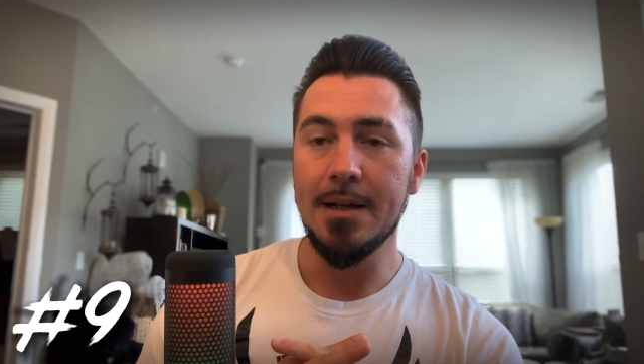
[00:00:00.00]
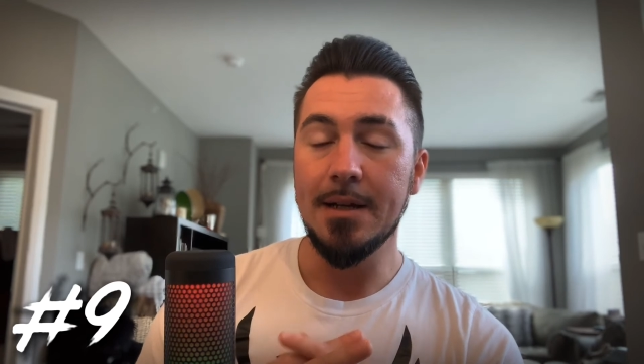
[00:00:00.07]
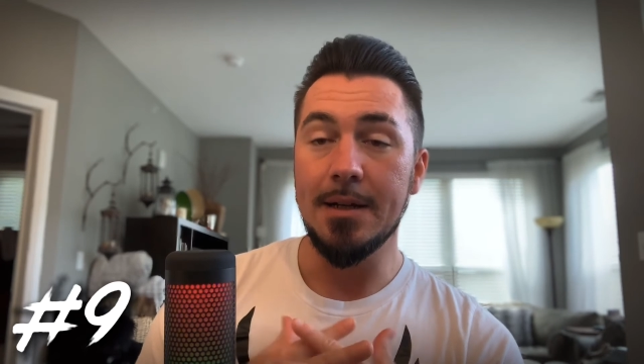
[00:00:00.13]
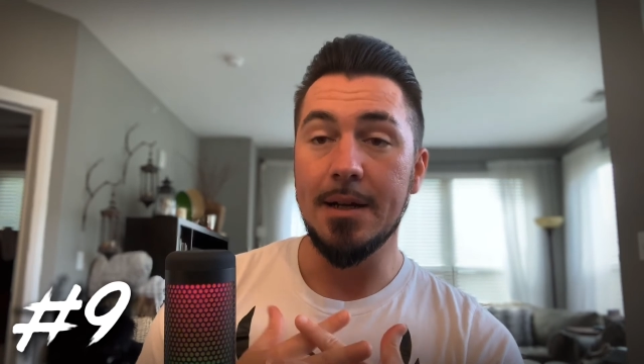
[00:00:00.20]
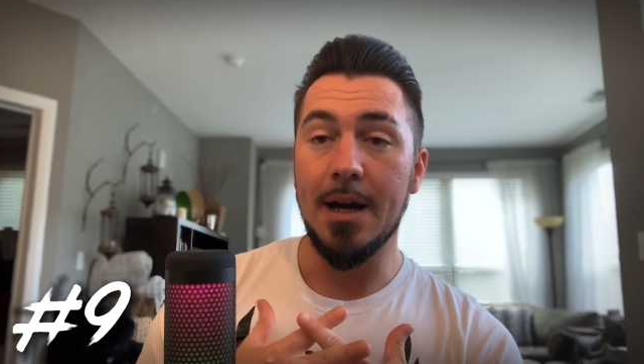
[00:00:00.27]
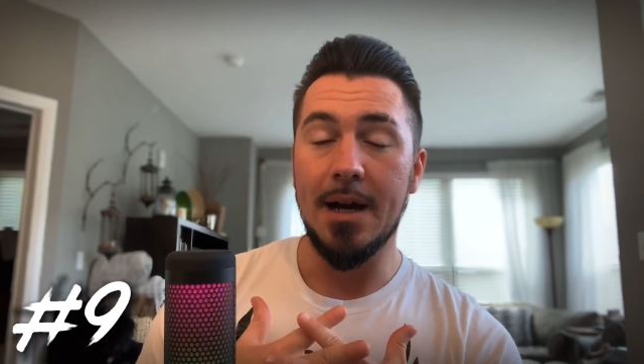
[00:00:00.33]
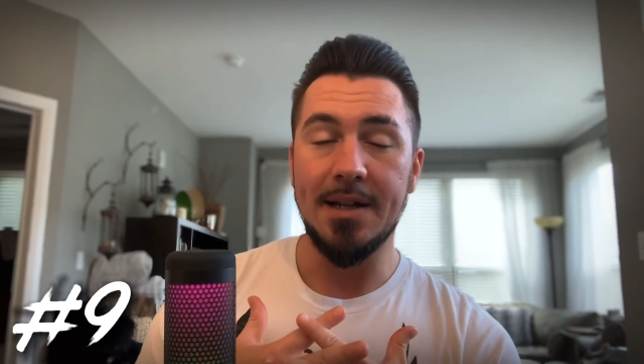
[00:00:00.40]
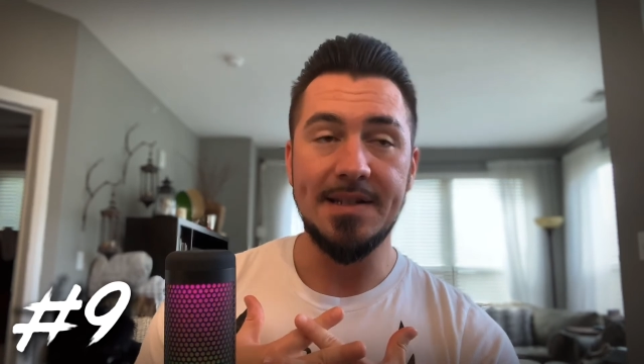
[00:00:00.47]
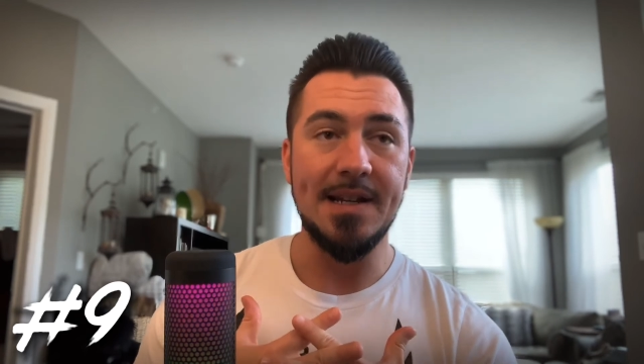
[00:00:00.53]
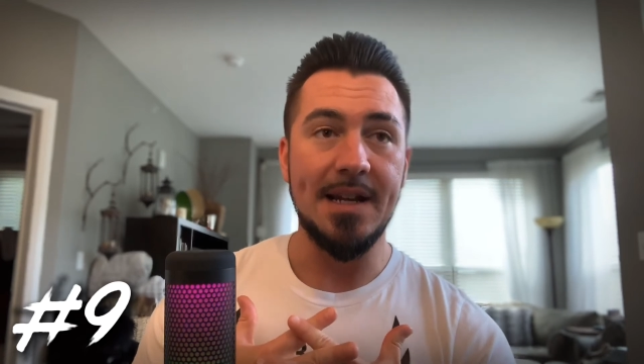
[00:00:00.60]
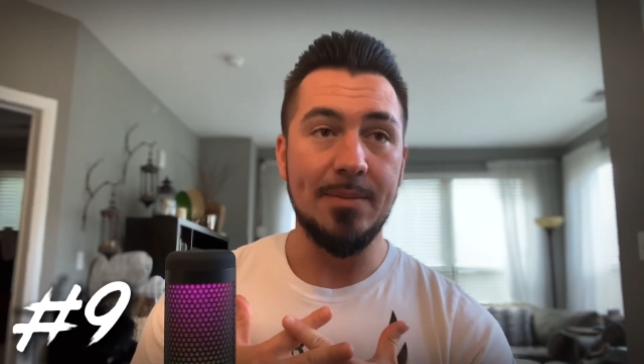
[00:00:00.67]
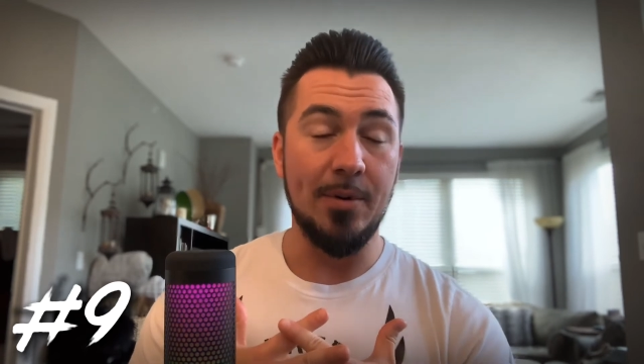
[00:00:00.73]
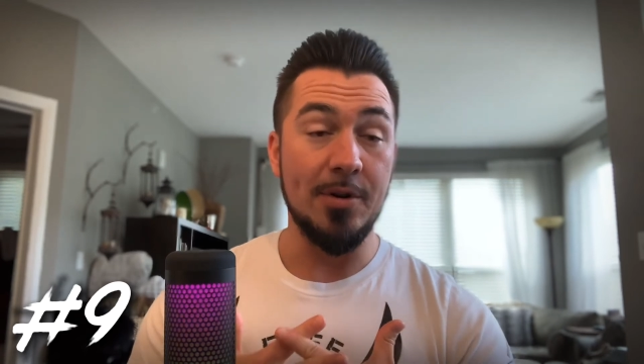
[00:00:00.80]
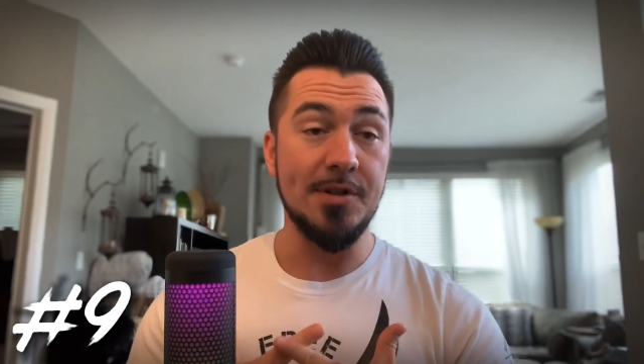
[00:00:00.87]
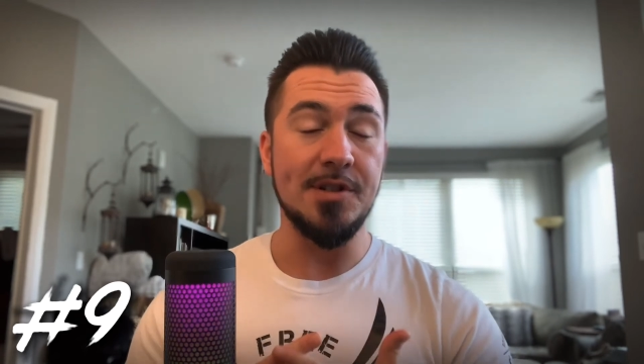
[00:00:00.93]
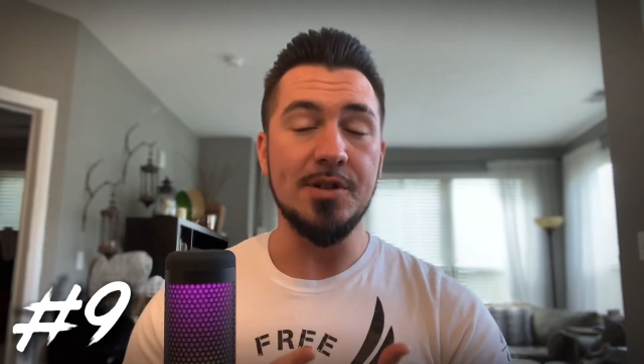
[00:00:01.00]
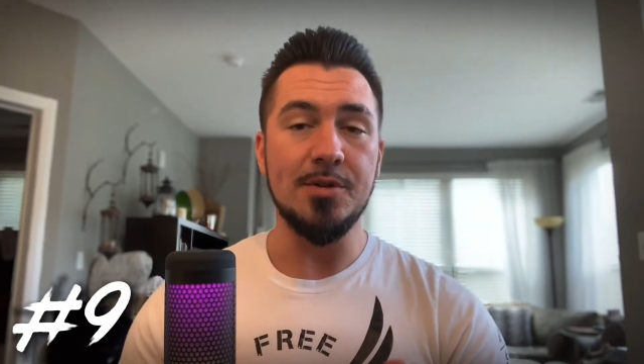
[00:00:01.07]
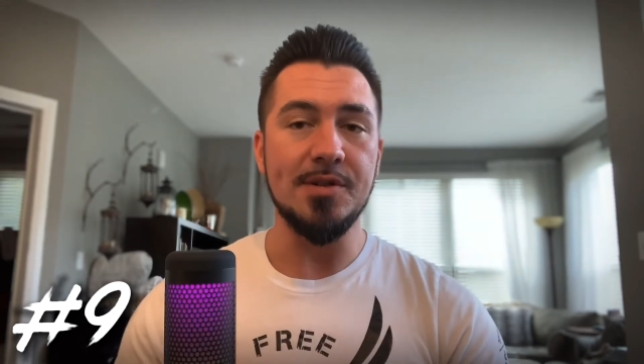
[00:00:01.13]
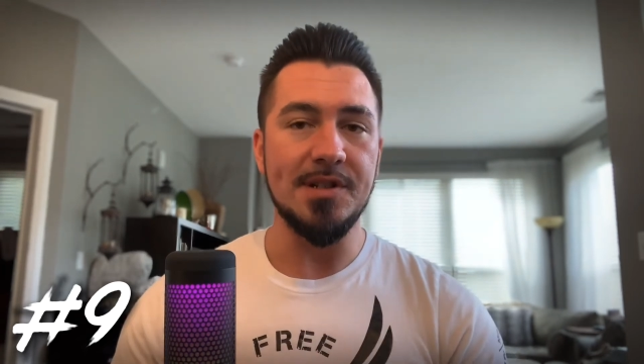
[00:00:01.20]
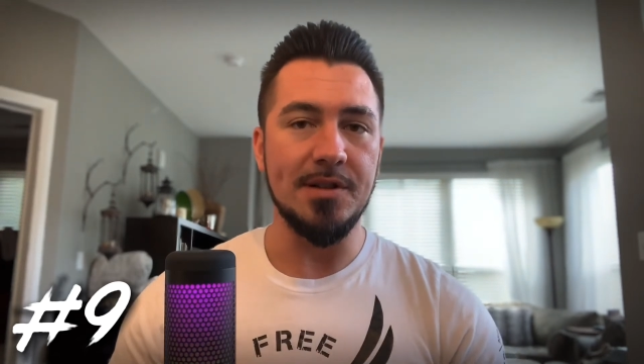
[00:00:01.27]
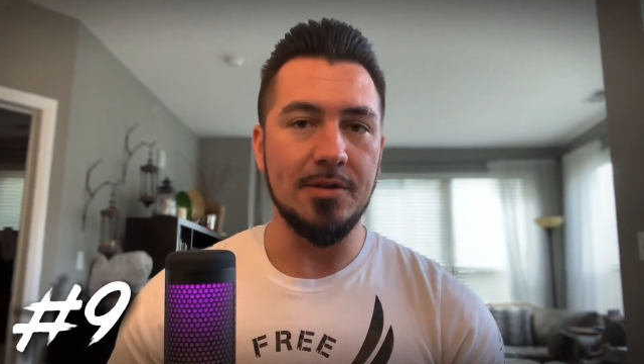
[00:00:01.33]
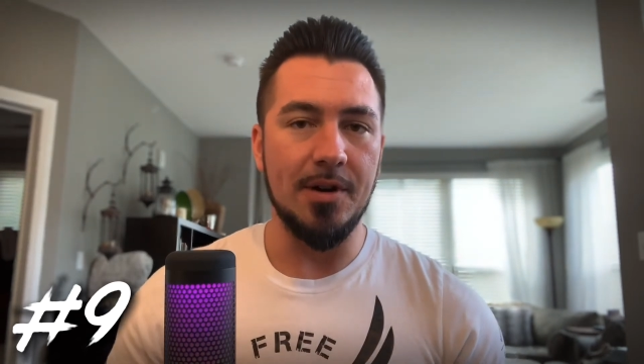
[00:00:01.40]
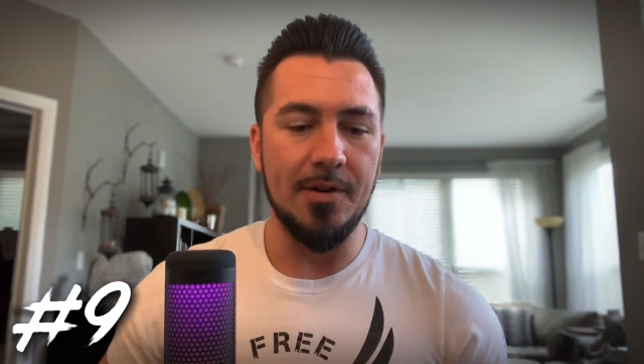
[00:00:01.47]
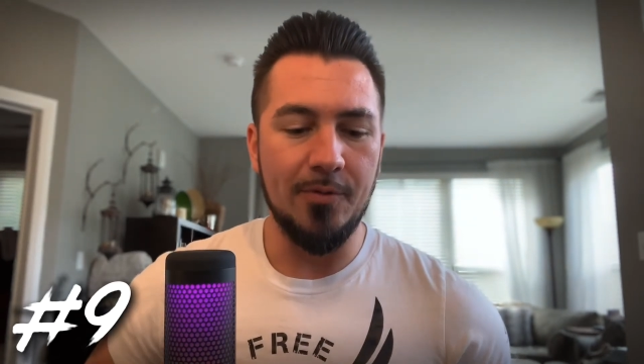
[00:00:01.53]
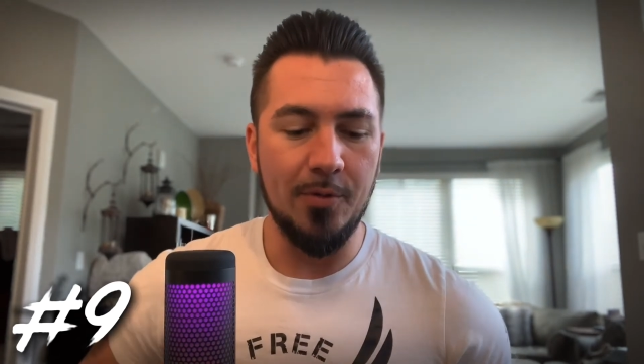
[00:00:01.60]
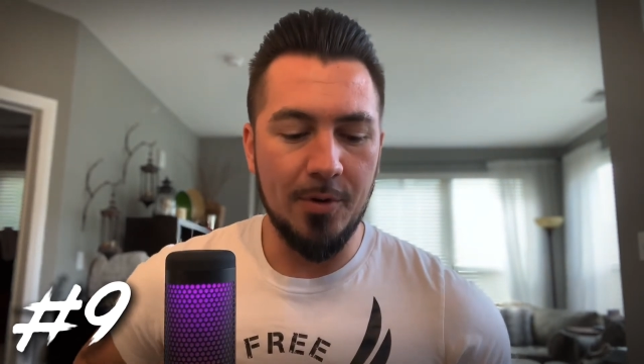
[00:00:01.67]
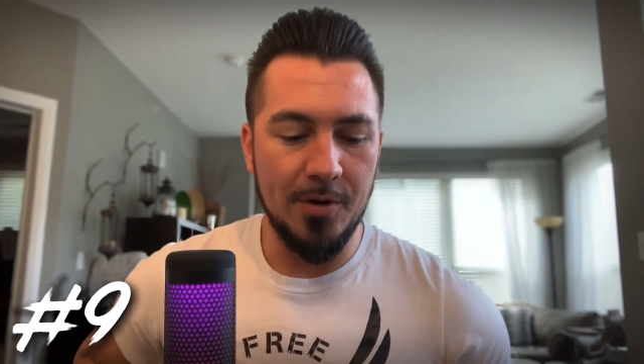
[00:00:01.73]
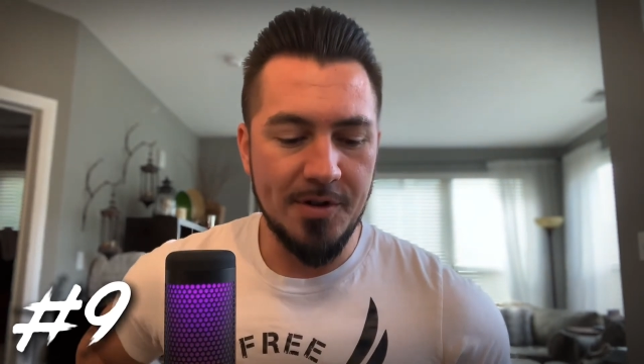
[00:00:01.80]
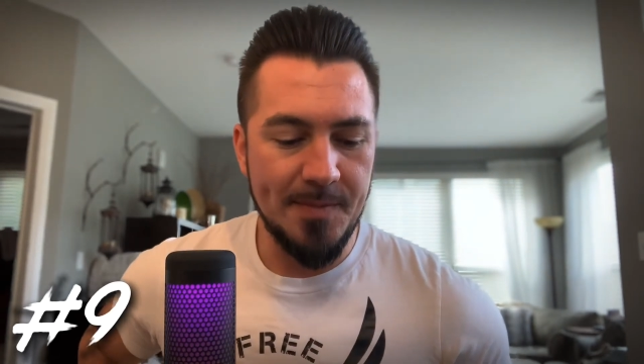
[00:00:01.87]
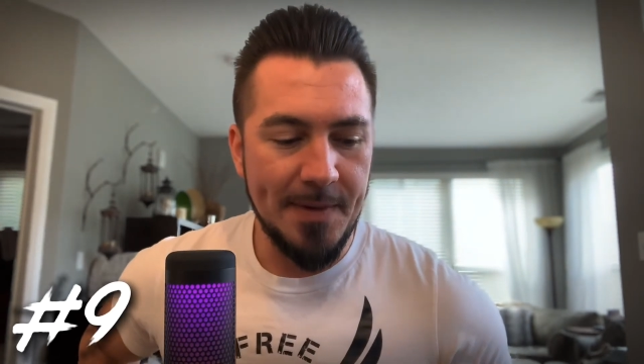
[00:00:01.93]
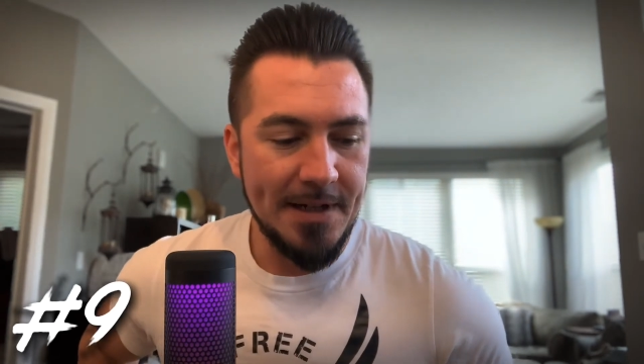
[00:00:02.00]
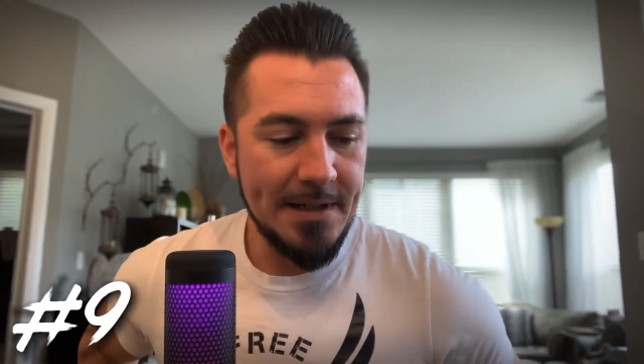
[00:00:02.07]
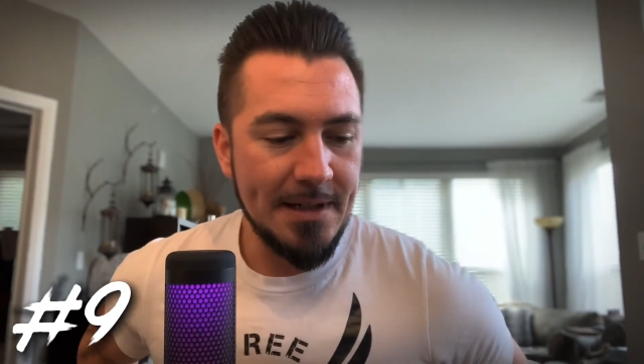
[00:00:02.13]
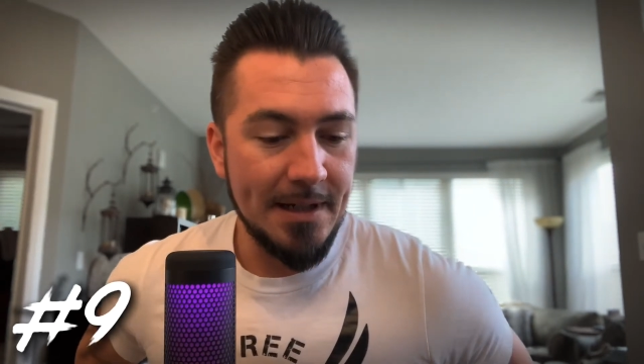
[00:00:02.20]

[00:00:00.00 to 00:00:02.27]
not a person who's in law enforcement.